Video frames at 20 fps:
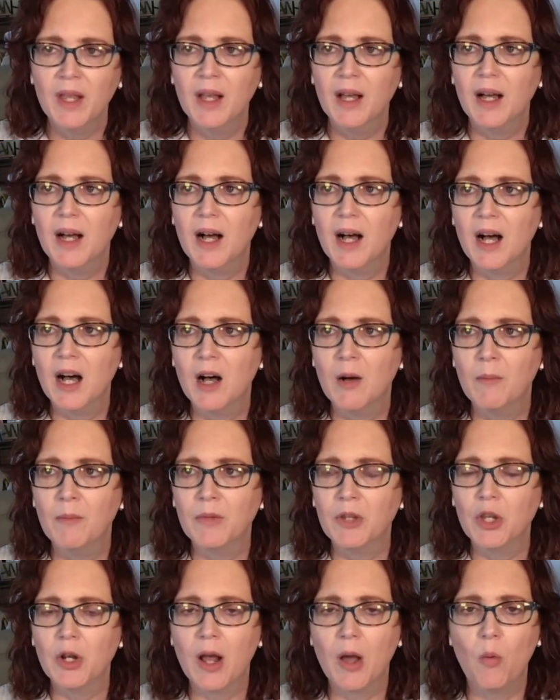I
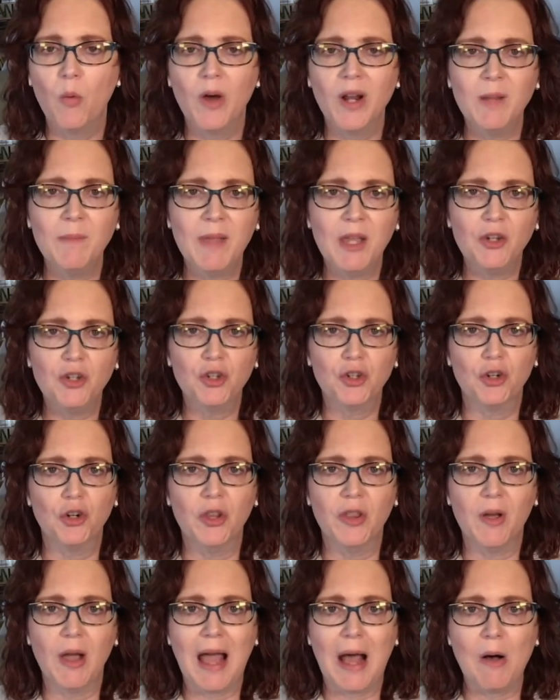want to make sure
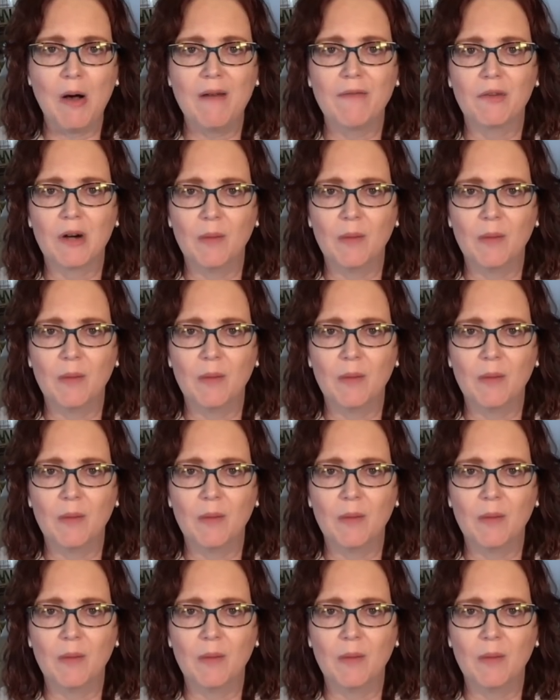that however